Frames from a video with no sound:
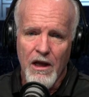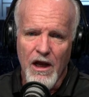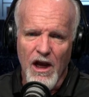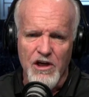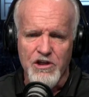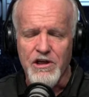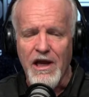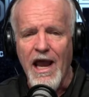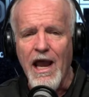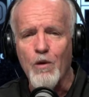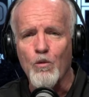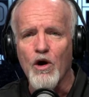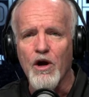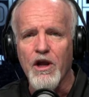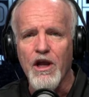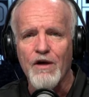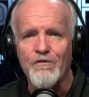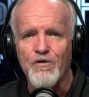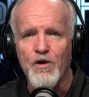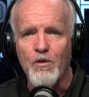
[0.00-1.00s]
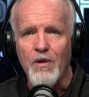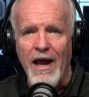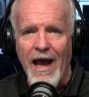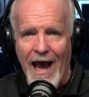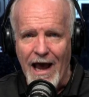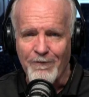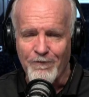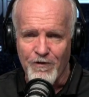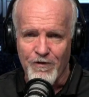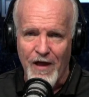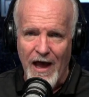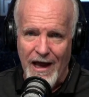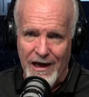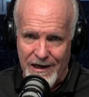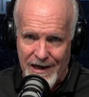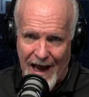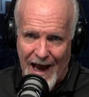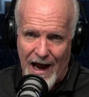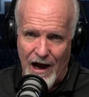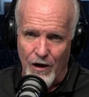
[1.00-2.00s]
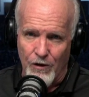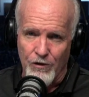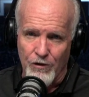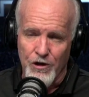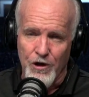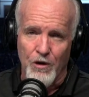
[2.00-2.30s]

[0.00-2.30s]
is, hey, we'll give you half of that now.